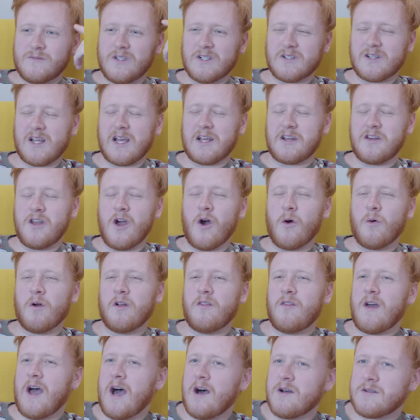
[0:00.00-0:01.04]
There's like nowhere
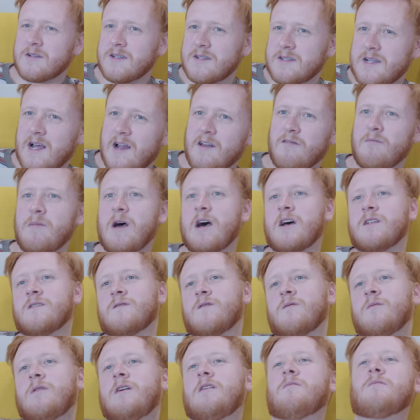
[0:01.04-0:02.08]
in the house that's out of bounds
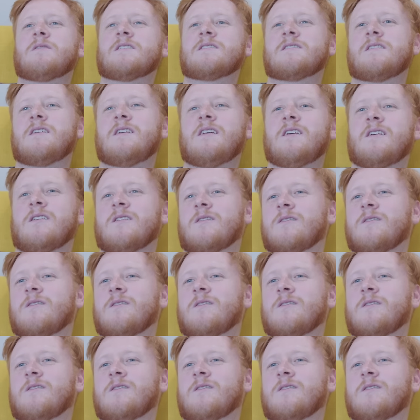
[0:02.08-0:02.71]
for me and Misty.